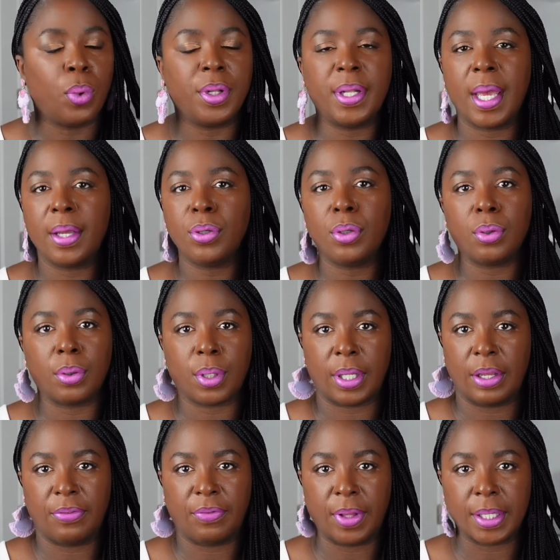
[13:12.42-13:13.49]
Well, now you don't
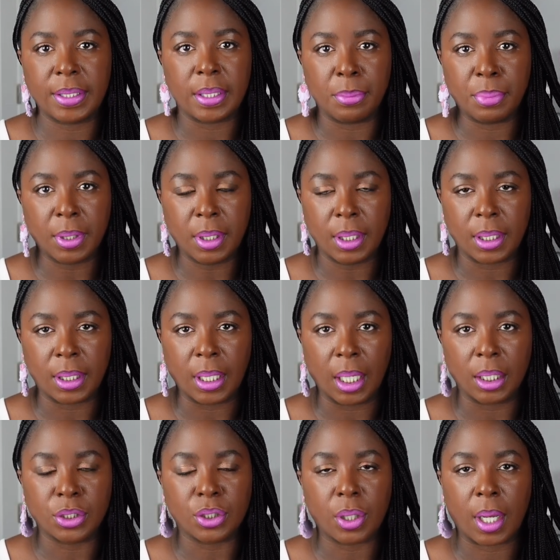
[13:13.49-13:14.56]
get flexibility
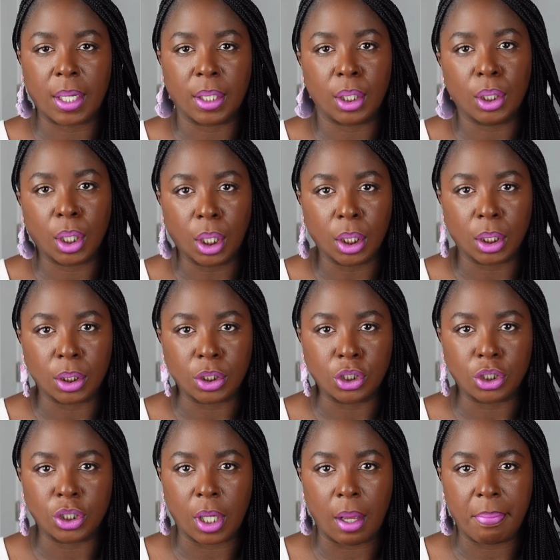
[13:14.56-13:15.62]
and trying to learn
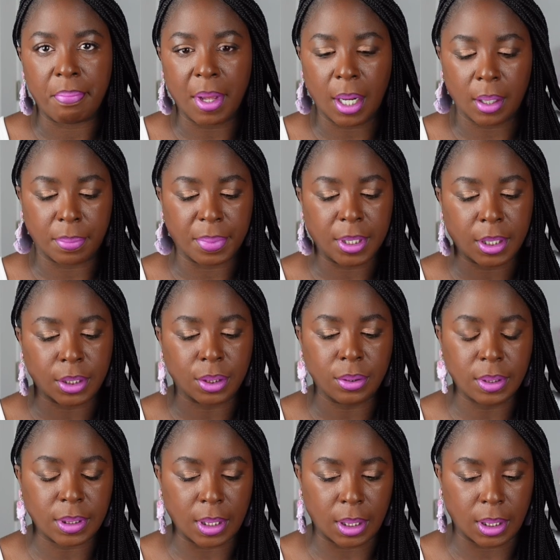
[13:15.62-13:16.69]
your job better because you're
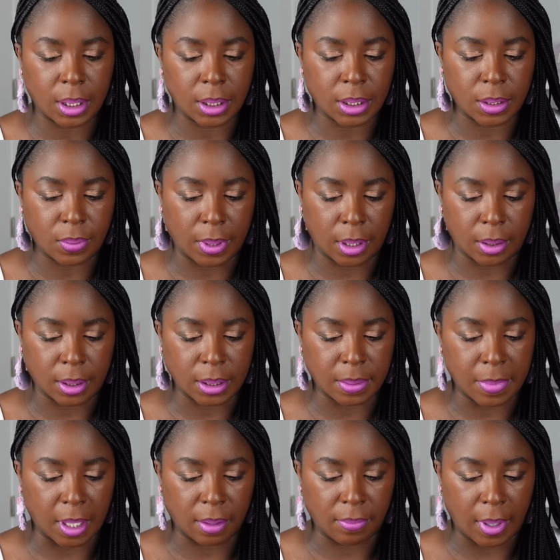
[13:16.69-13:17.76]
sitting here just waiting on this
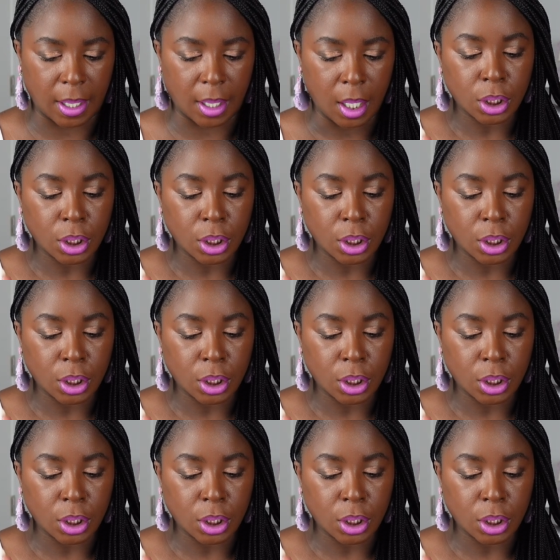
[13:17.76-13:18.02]
money, right?